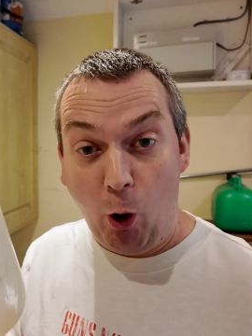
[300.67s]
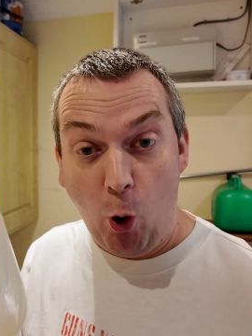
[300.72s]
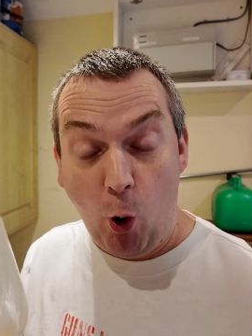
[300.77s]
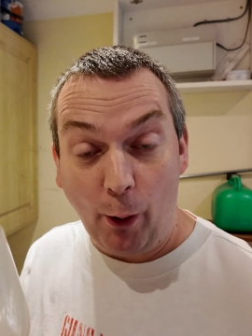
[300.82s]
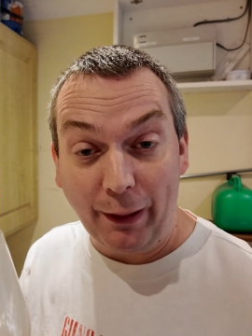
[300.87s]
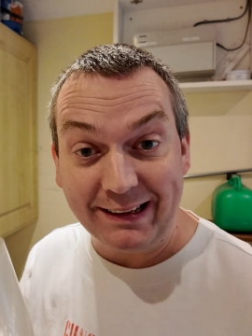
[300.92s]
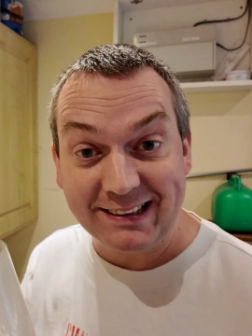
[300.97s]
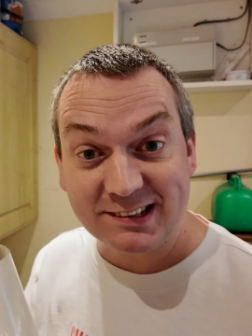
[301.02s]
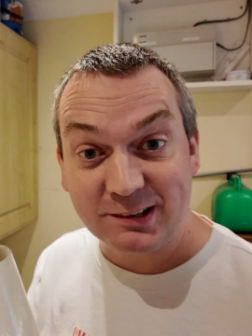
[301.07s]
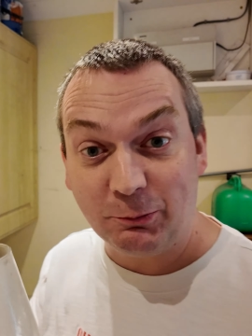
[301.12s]

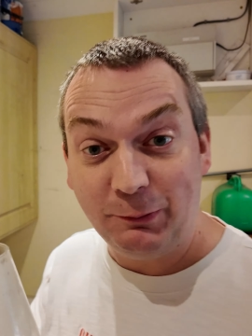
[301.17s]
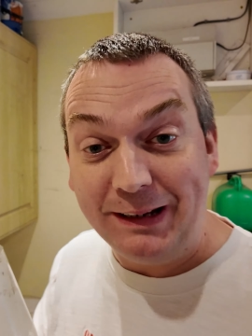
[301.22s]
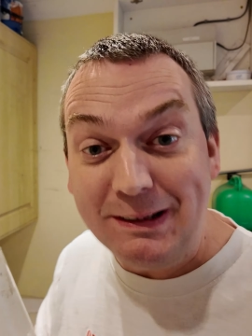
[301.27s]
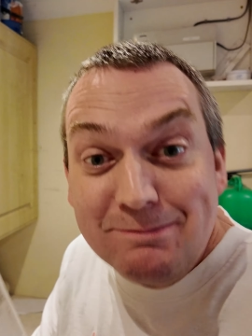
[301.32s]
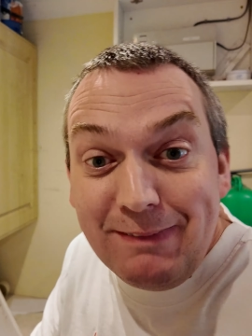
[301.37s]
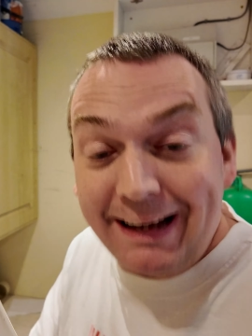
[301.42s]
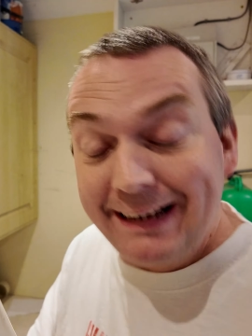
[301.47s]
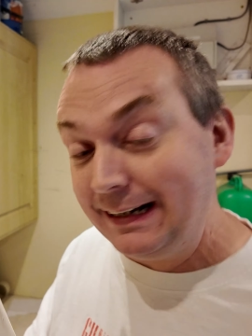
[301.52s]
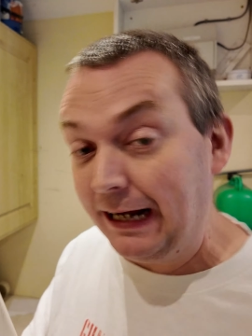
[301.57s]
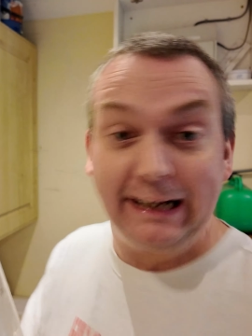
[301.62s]
Oh, it's
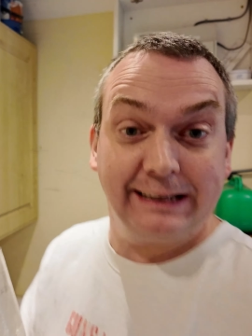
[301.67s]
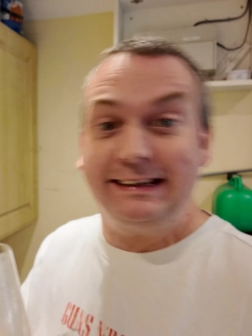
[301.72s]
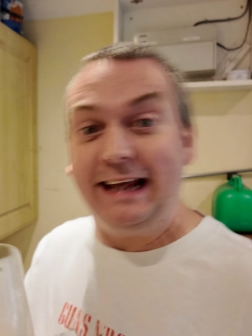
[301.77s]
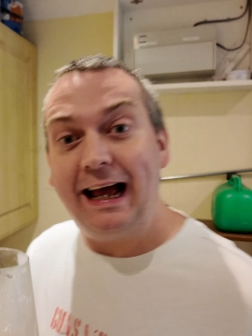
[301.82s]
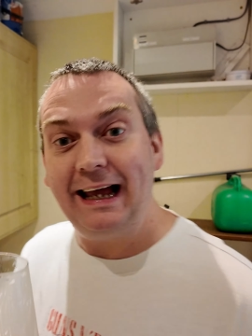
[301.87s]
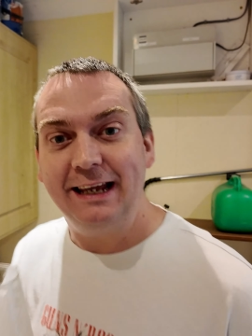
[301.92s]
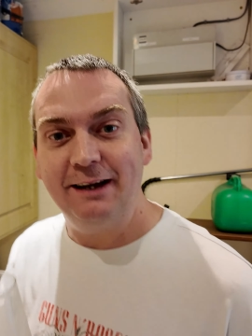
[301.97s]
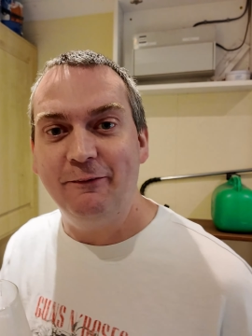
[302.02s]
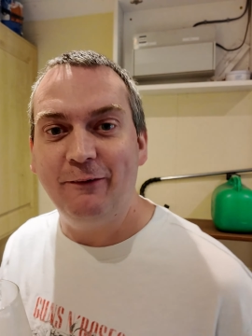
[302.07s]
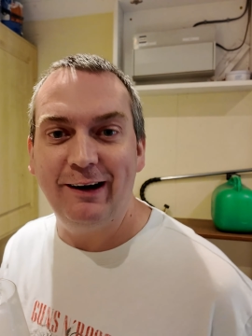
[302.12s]
sweet, man. I
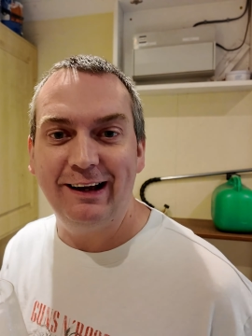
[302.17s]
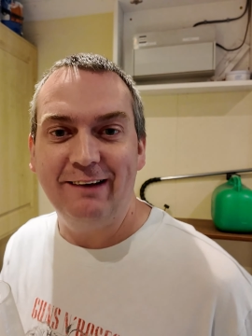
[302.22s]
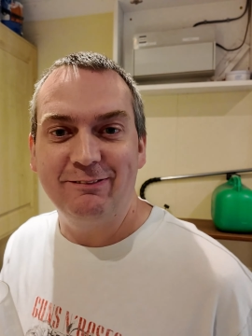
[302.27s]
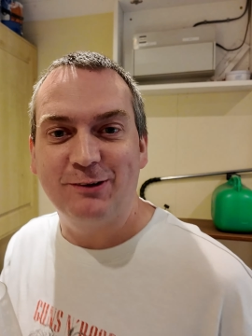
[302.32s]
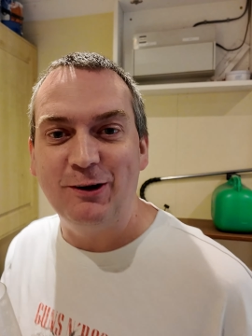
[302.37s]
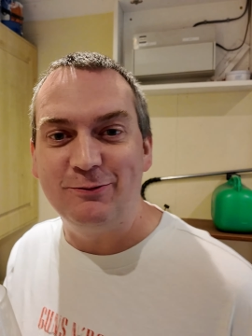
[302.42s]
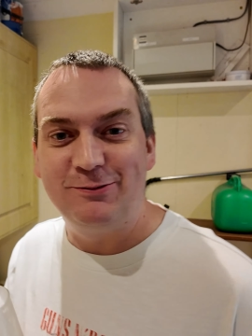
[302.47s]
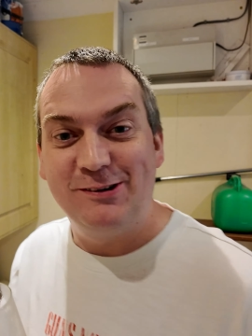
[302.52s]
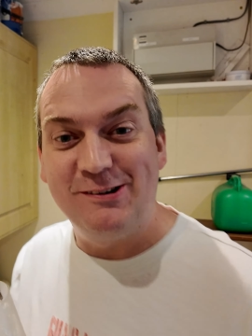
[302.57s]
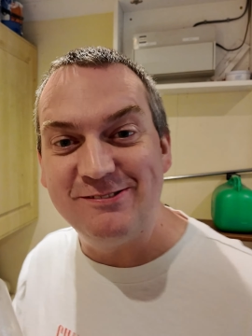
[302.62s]
tell you what, I have
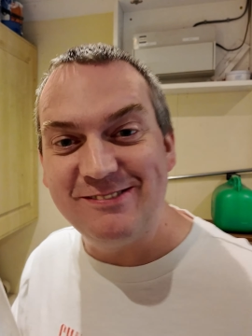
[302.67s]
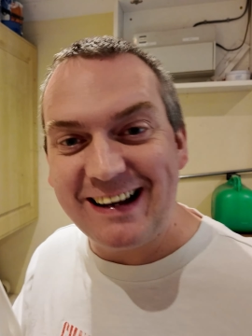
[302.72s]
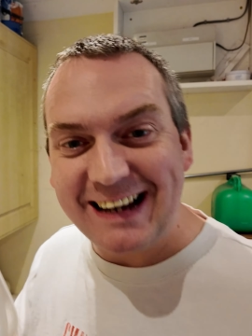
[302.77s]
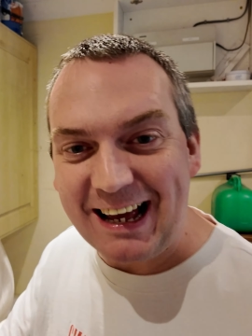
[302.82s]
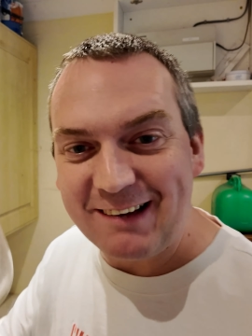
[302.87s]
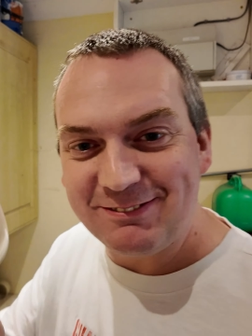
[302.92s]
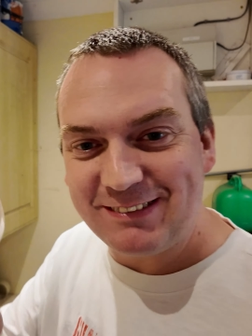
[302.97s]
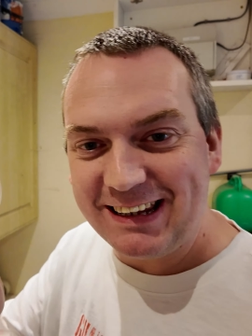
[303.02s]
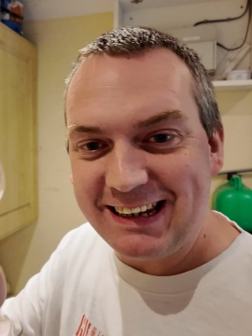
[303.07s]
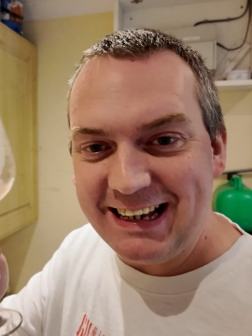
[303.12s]
to go for a run
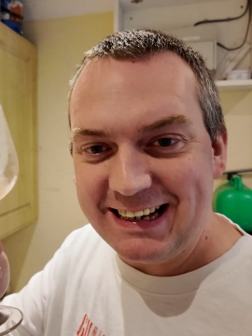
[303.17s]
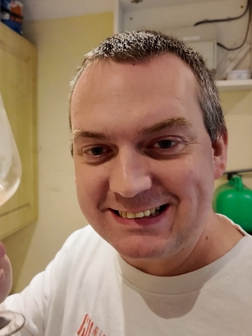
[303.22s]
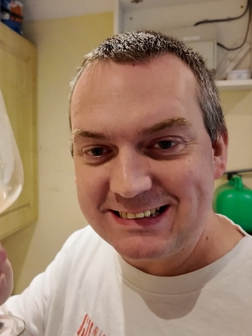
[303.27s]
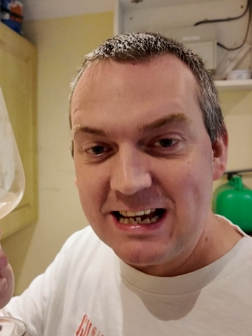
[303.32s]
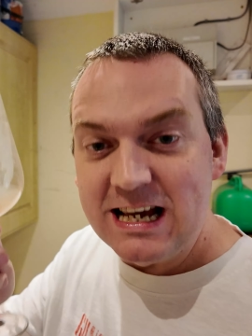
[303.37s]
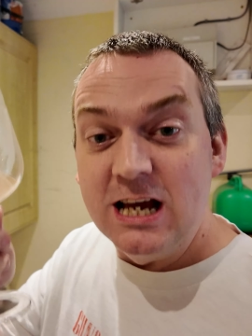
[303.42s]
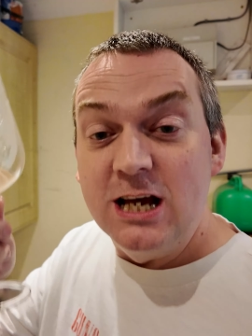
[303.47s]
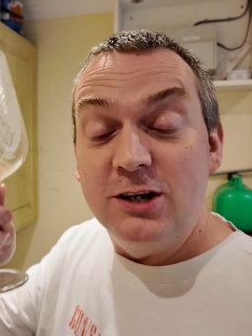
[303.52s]
after this.